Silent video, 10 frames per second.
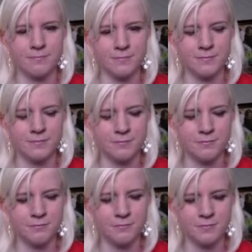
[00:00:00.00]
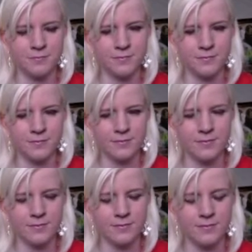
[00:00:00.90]

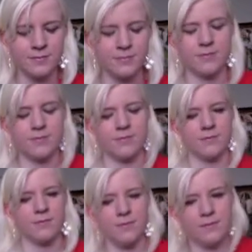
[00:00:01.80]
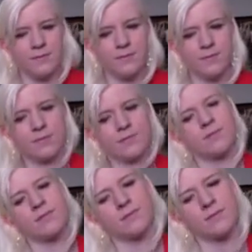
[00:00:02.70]

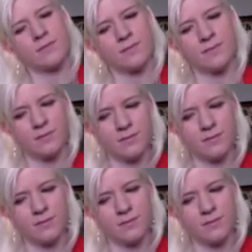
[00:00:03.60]
This person isn't speaking.